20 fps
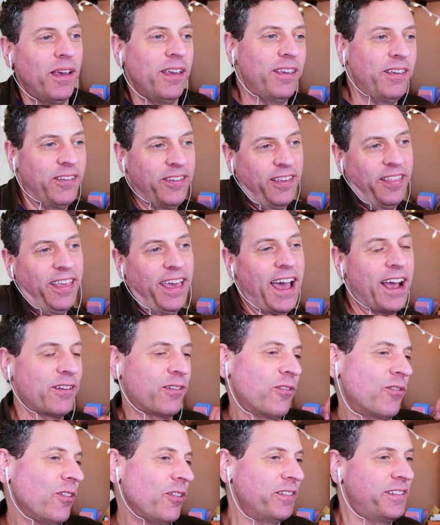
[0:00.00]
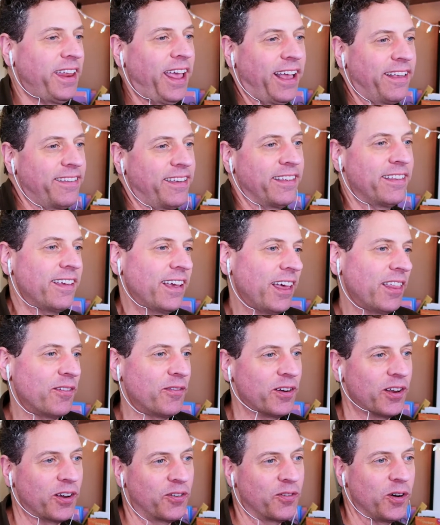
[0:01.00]
you see the actors all dancing together
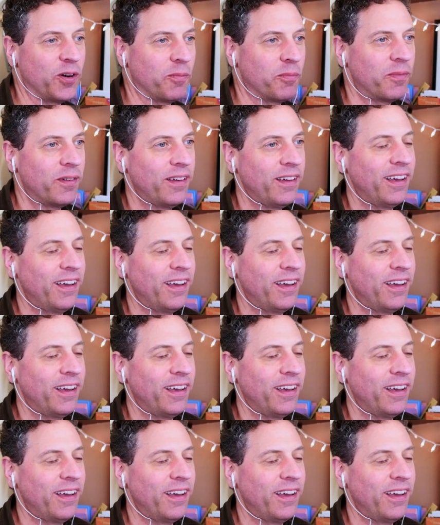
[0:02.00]
in a group.